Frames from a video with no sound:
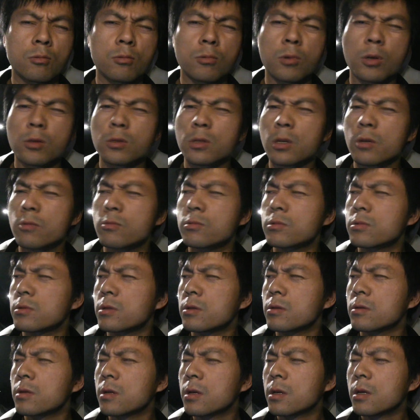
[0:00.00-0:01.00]
That's how you
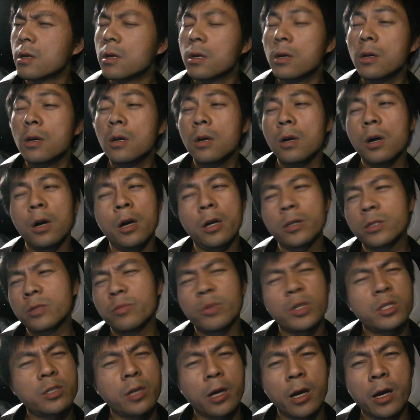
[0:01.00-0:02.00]
say it. It's a
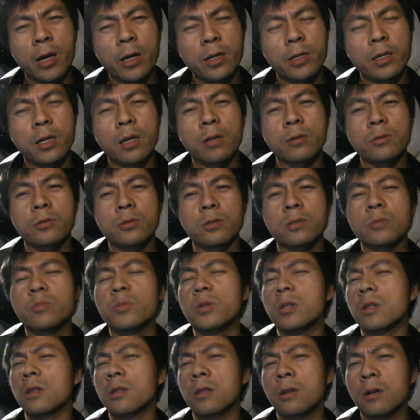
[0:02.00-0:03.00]
bit tired now, so it's
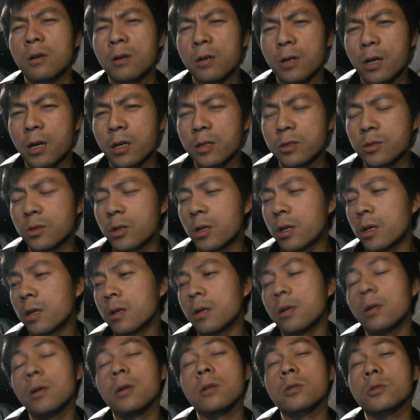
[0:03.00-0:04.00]
been a long ass day.
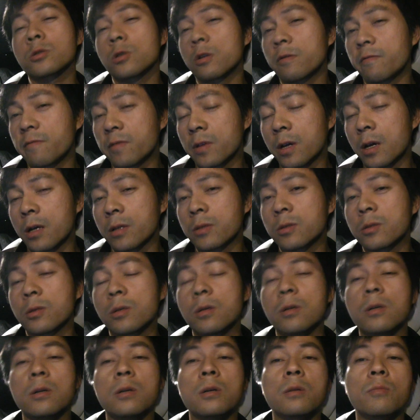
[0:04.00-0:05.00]
Sorry for that.
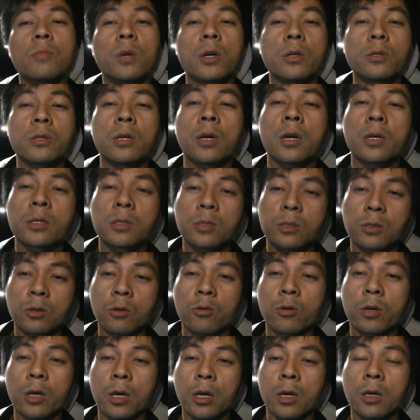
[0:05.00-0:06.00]
But yes,
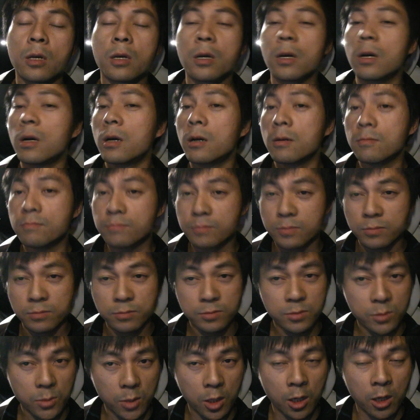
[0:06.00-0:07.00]
okay.
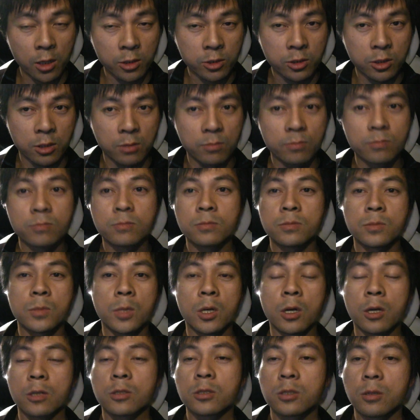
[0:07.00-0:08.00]
Awesome.
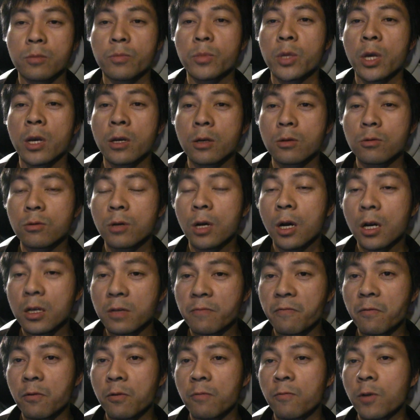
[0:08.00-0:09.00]
Thank you guys
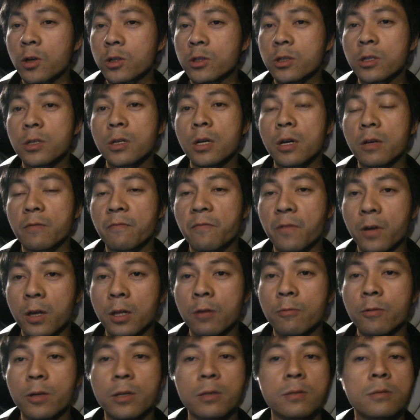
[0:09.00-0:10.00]
for watching and
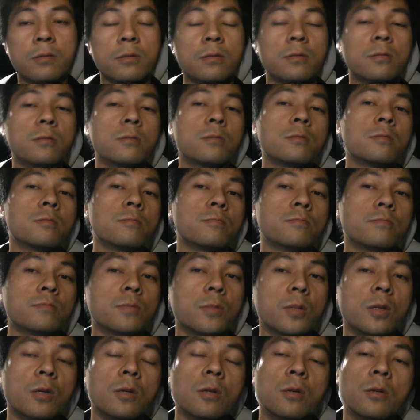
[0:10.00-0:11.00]
following.
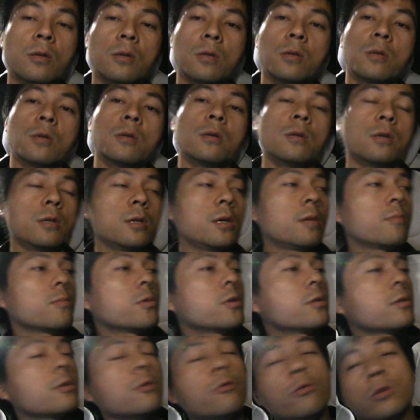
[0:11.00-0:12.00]
Yeah, I'm
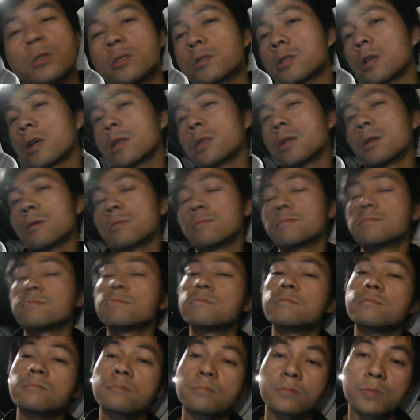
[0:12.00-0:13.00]
gonna go inside now.
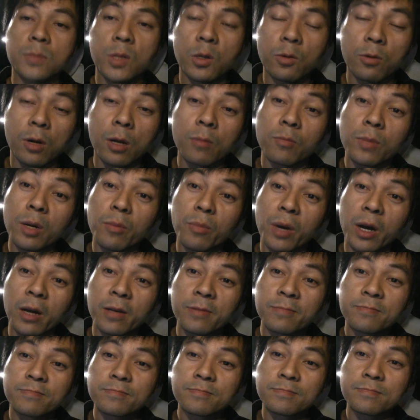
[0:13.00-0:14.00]
All right, bye bye.